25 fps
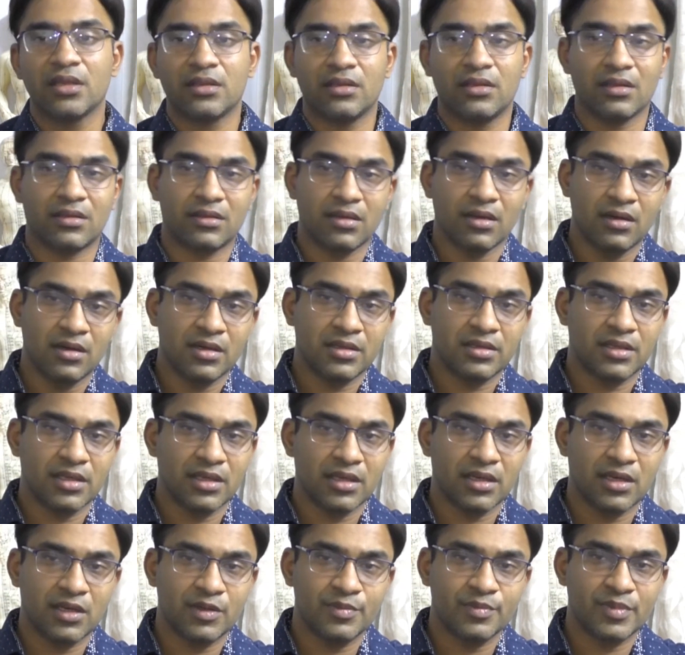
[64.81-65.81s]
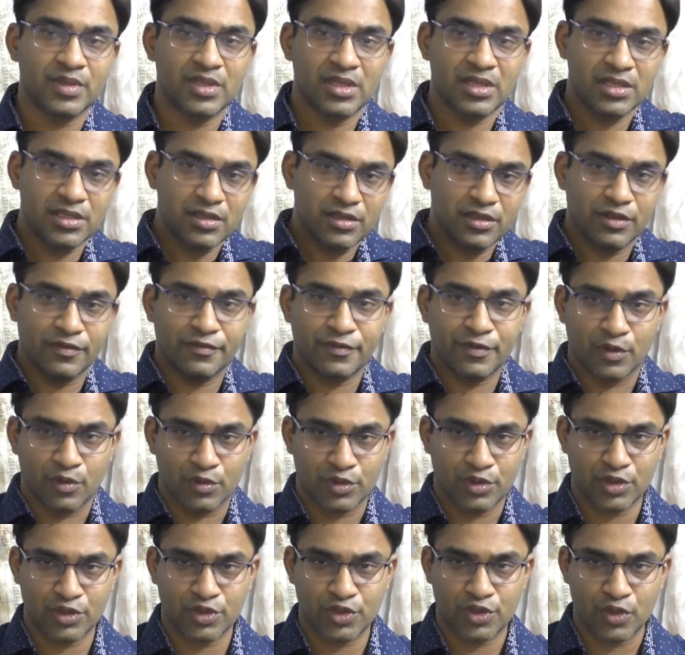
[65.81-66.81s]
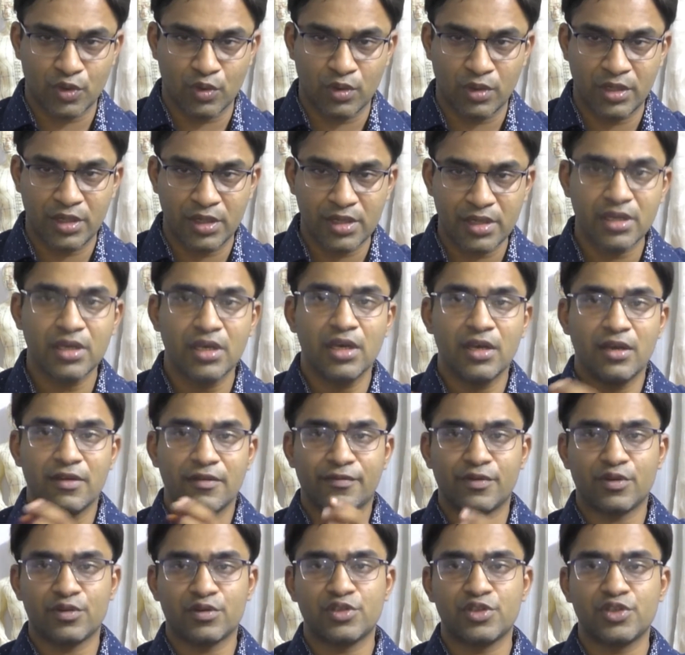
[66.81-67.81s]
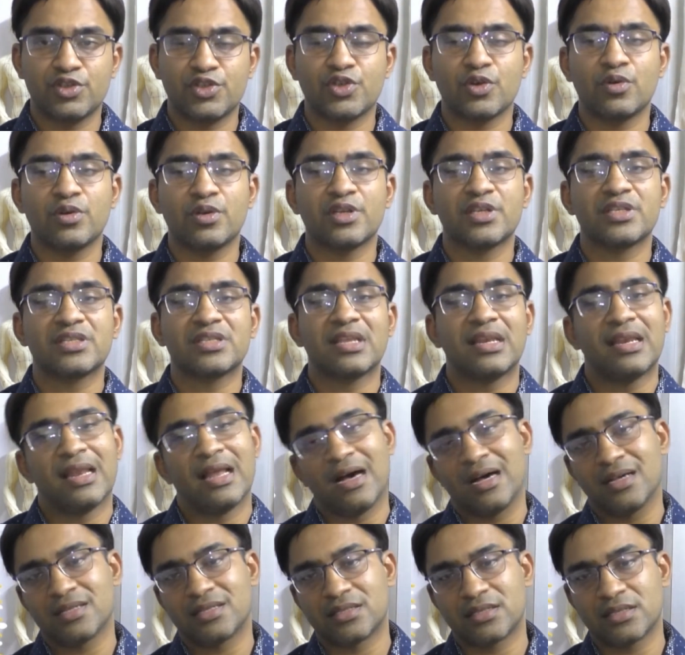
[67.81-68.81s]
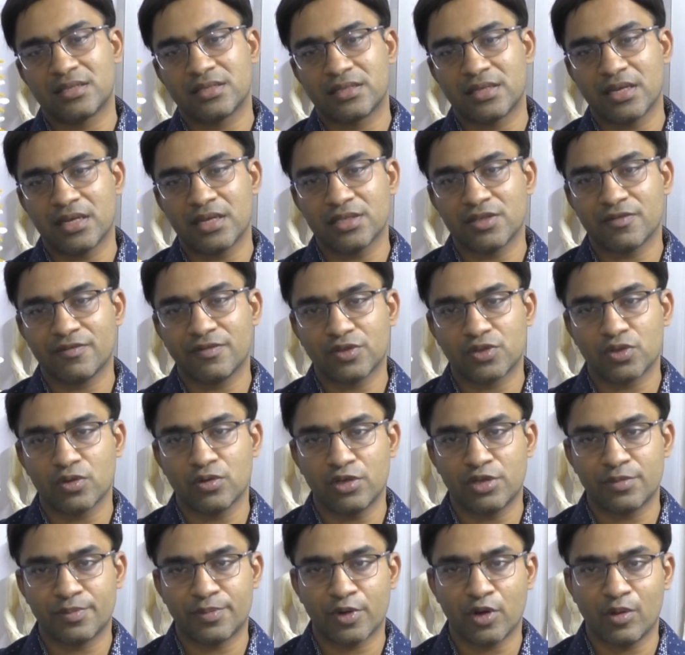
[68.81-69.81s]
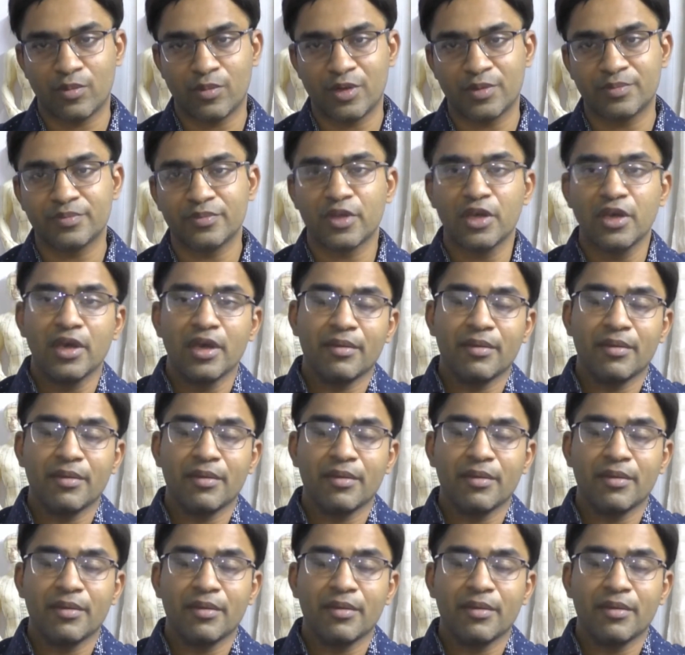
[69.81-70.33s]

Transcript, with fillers: The third thing comes is the frozen shoulder. Frozen shoulder is the last stage of the shoulder problem.